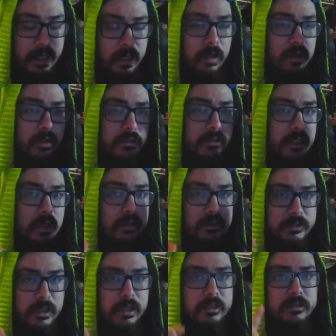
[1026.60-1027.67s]
other style
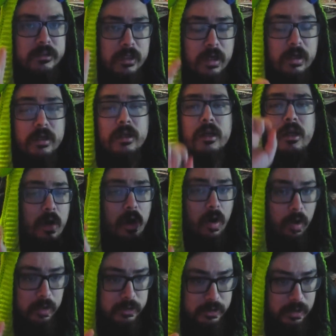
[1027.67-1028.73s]
design. Sorry.
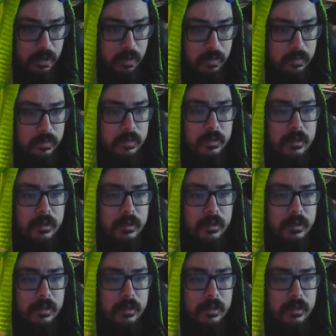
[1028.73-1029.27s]
Also,